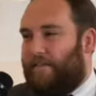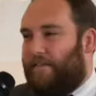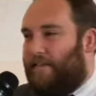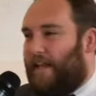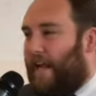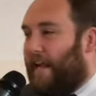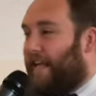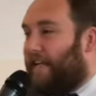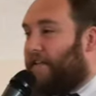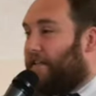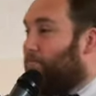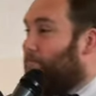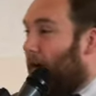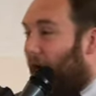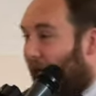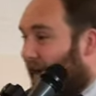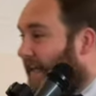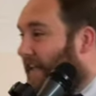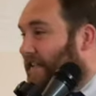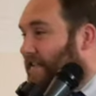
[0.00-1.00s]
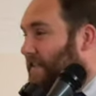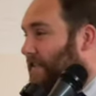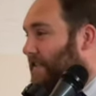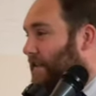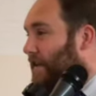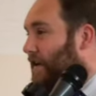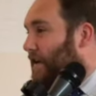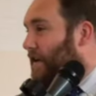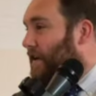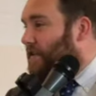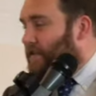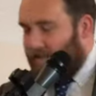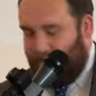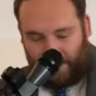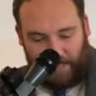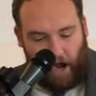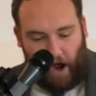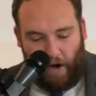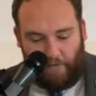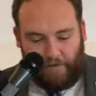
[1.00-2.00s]
that he managed to
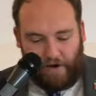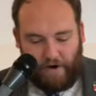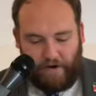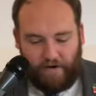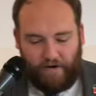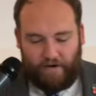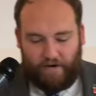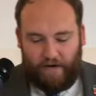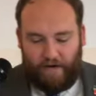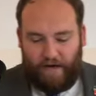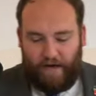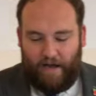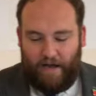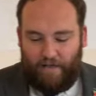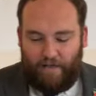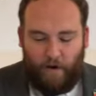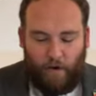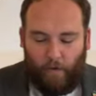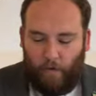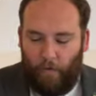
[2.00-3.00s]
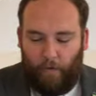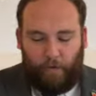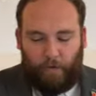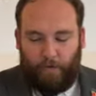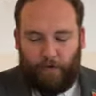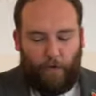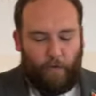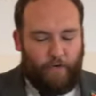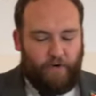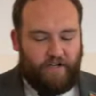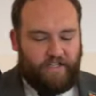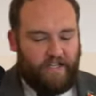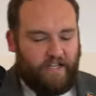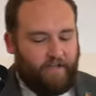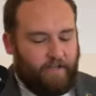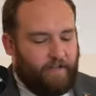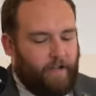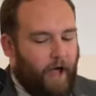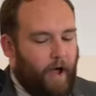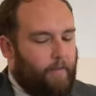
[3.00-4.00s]
cover the whole
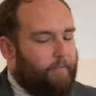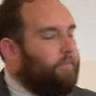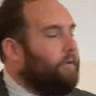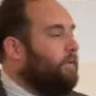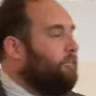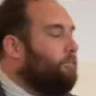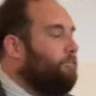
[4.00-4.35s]
ordeal up.